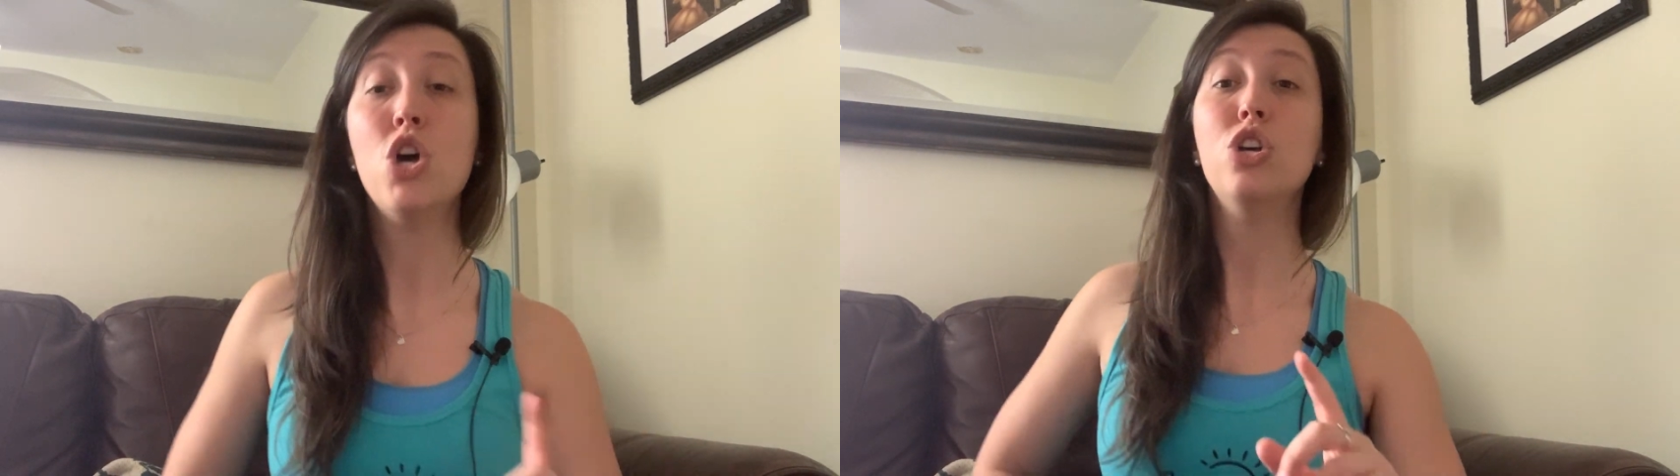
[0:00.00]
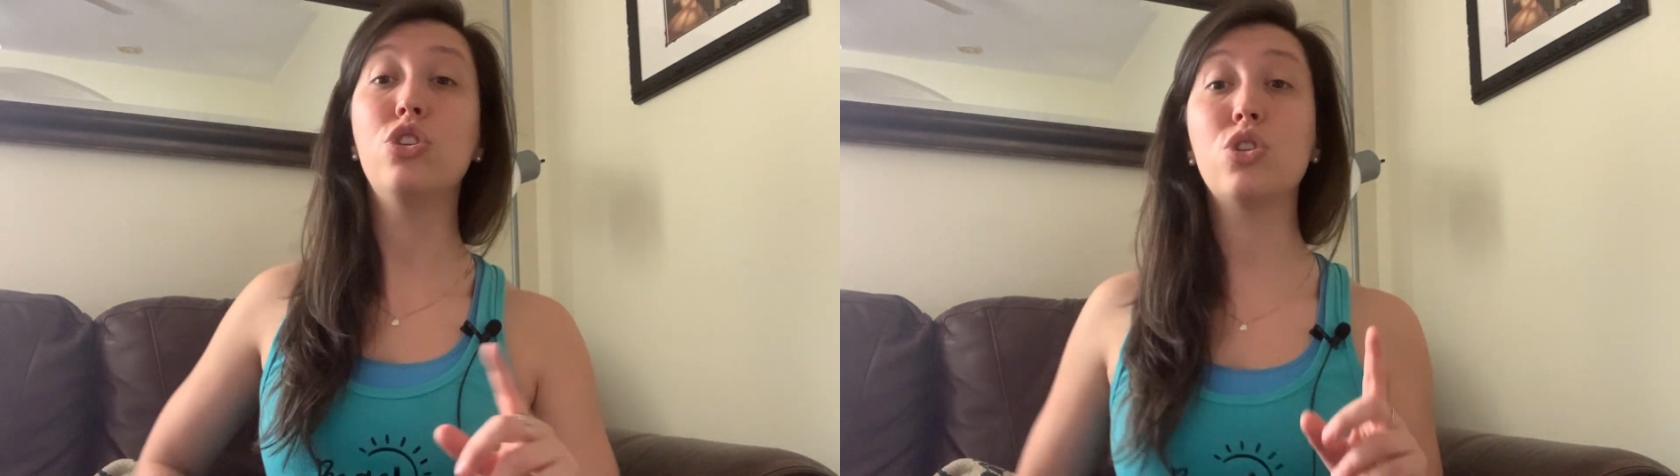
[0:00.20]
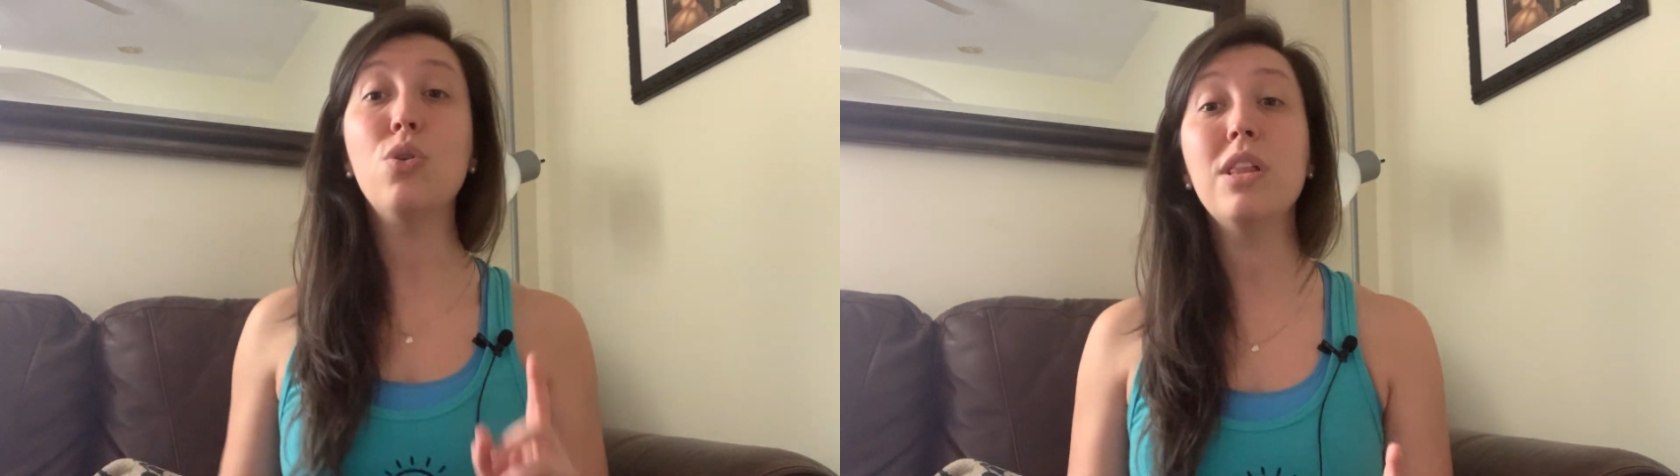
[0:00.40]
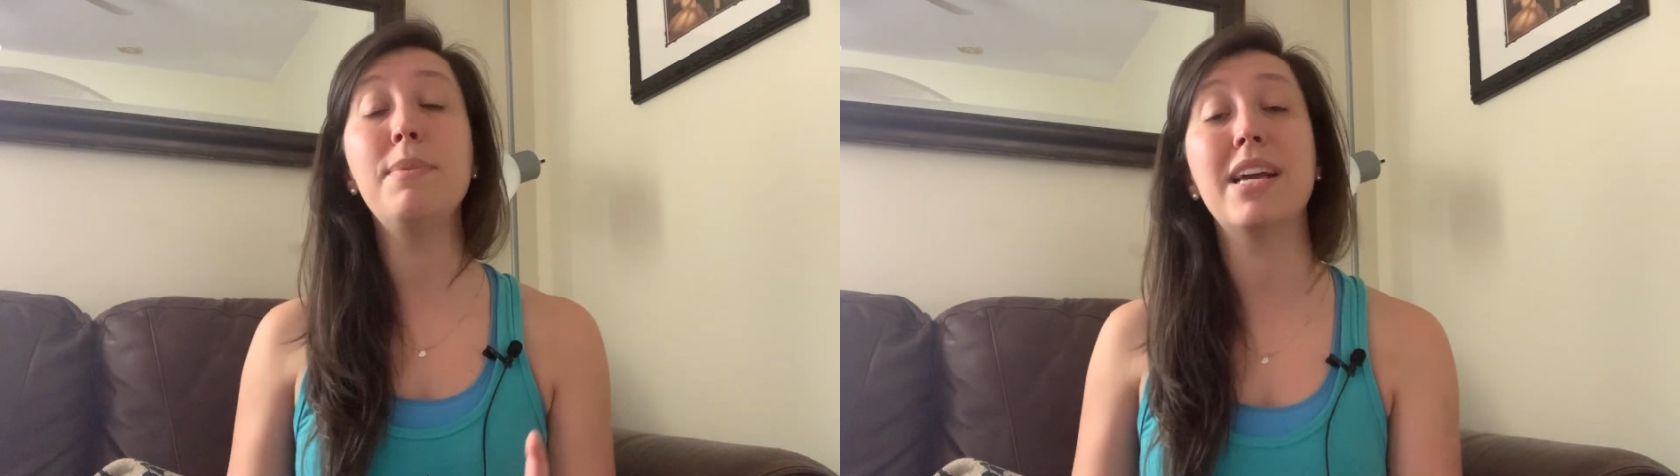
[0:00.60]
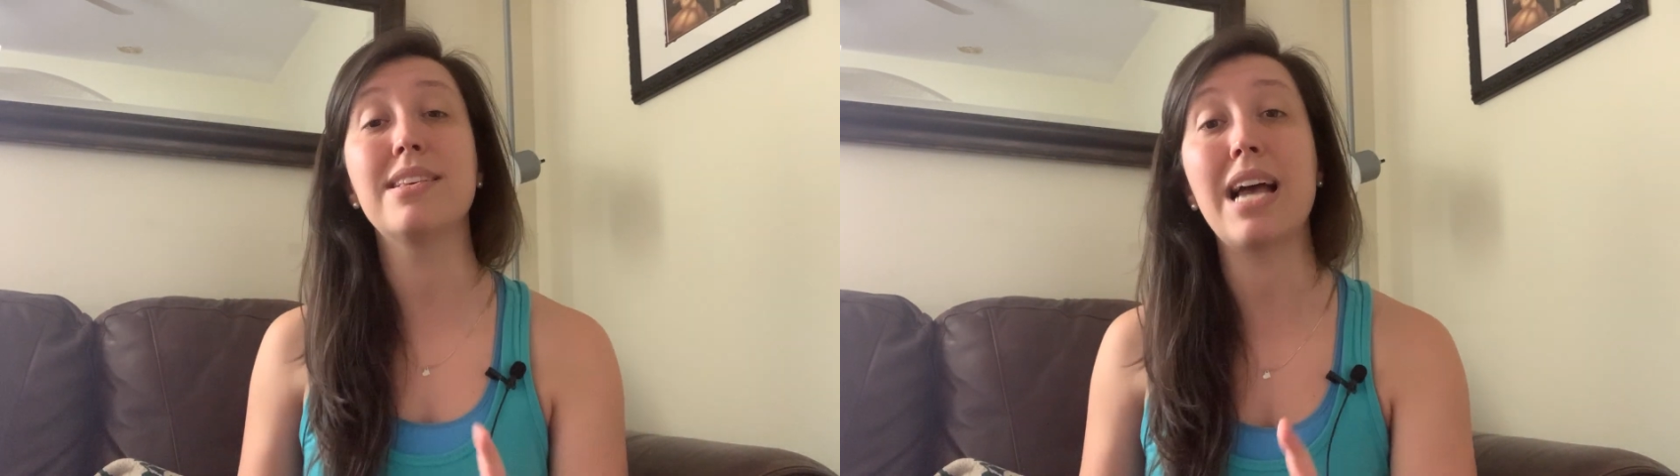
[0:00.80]
solely
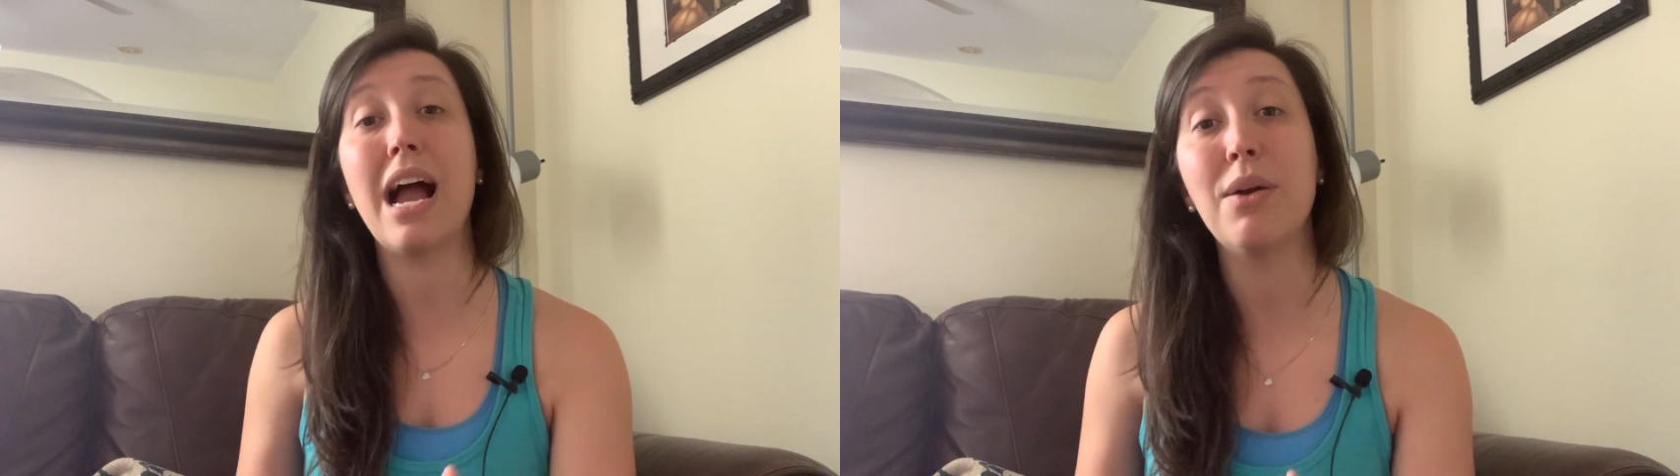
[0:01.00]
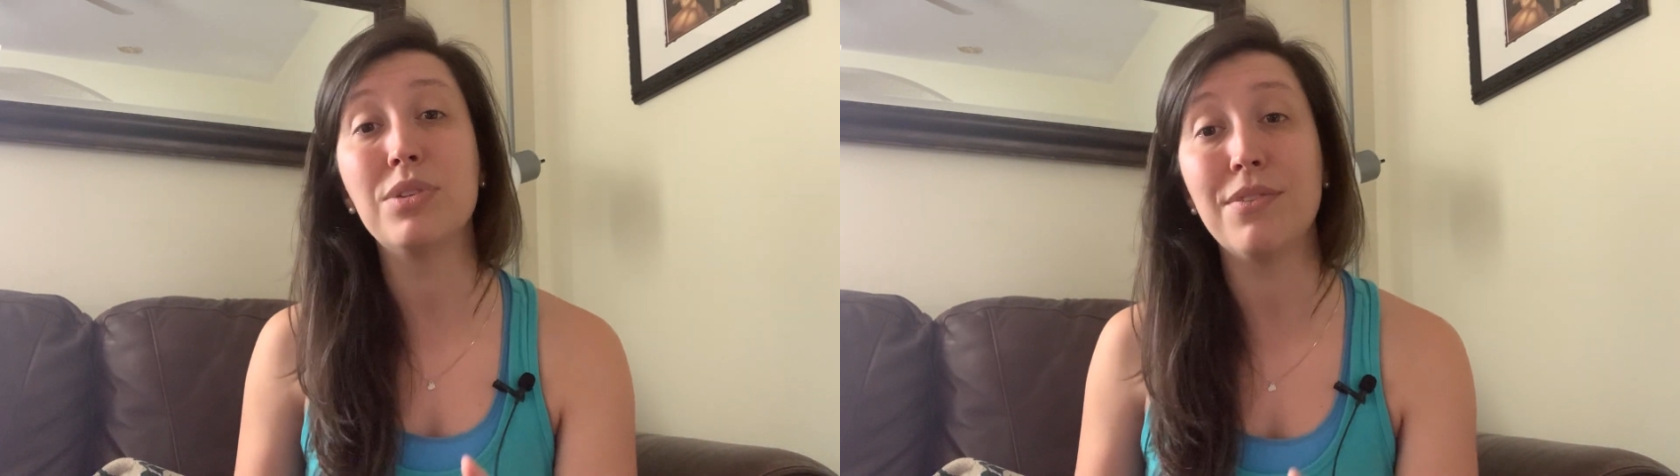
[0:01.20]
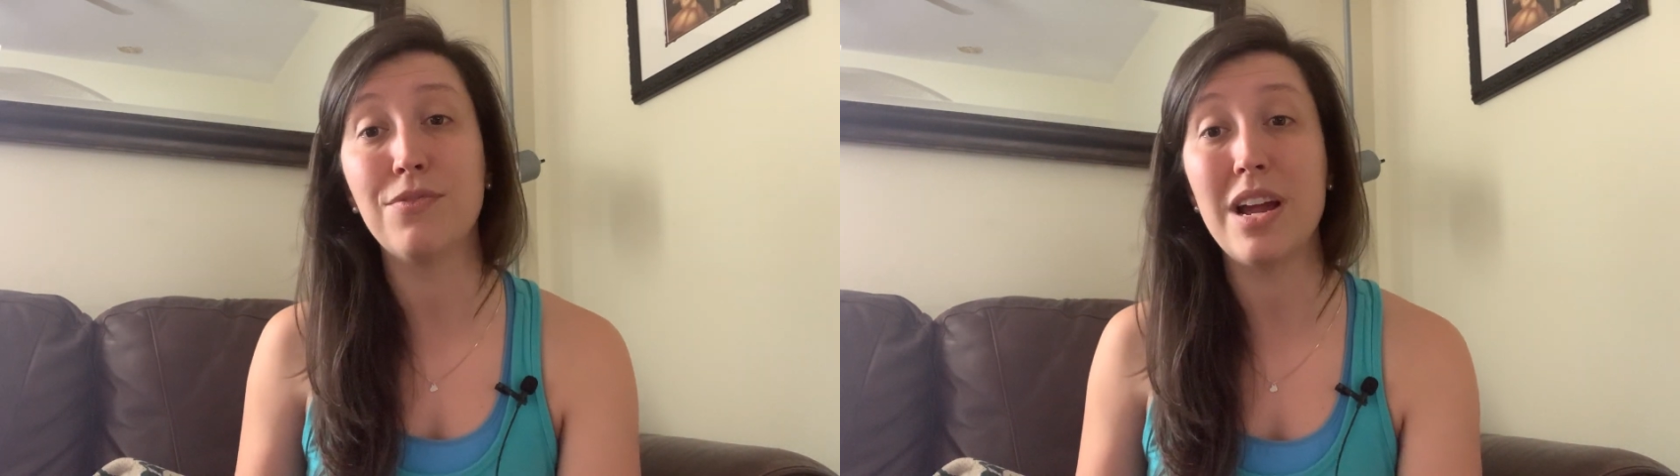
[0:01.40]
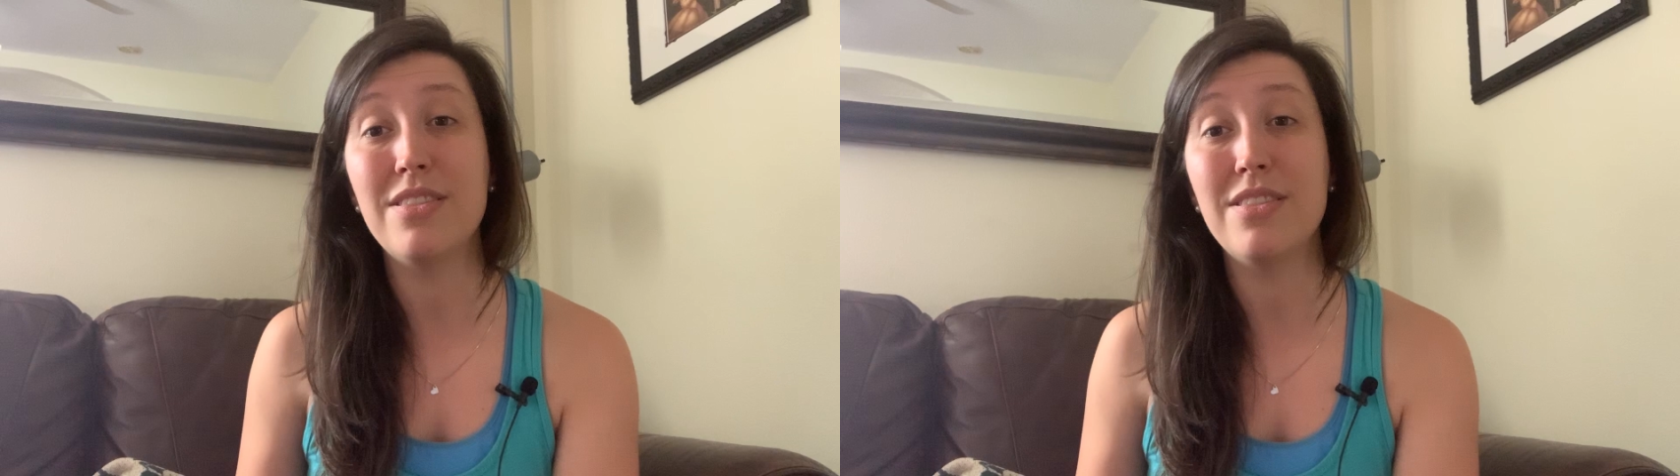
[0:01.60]
because I was afraid